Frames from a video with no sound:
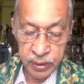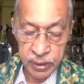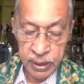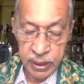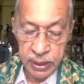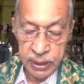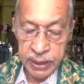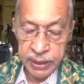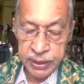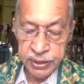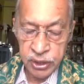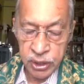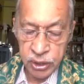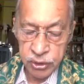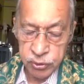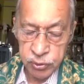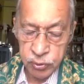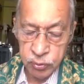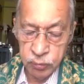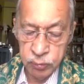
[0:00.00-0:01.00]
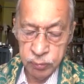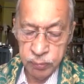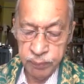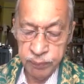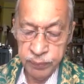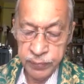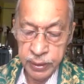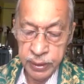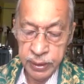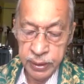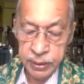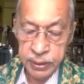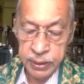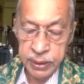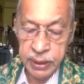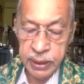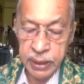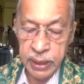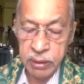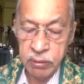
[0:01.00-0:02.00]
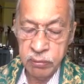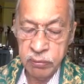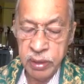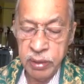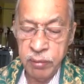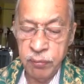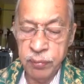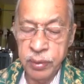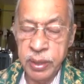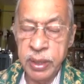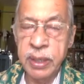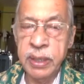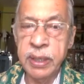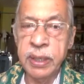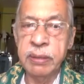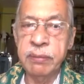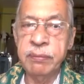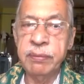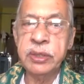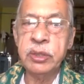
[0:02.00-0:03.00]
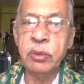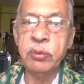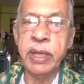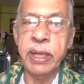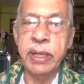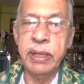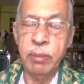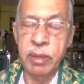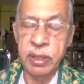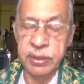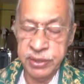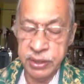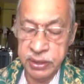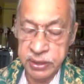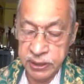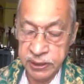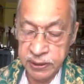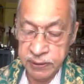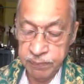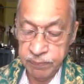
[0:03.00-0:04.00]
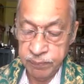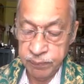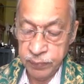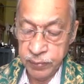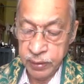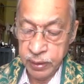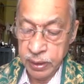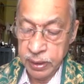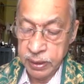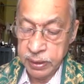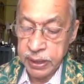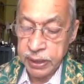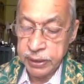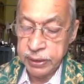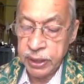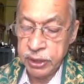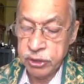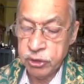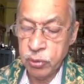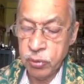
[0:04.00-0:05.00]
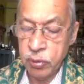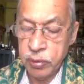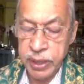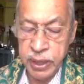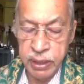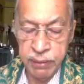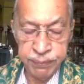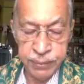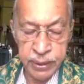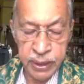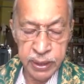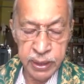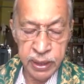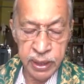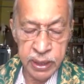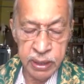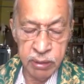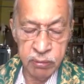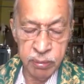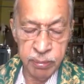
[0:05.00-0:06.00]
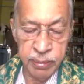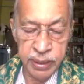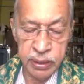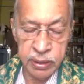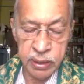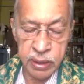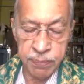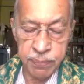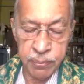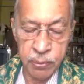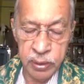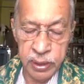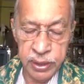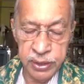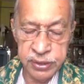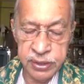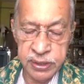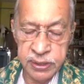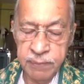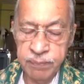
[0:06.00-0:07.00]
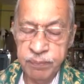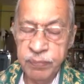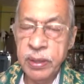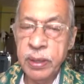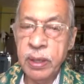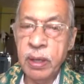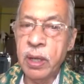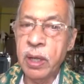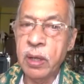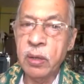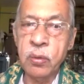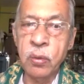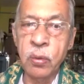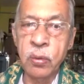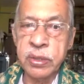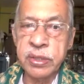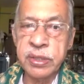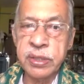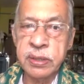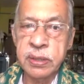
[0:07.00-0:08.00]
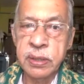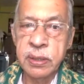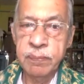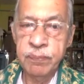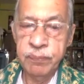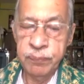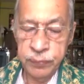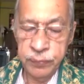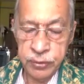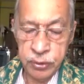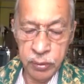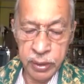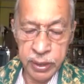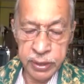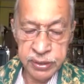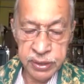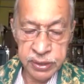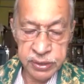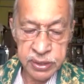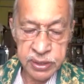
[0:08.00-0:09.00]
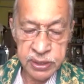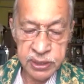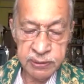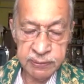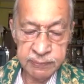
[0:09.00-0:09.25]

Let us assume the lovely word without animosity. Then there is no need for any government or police or courts to exist.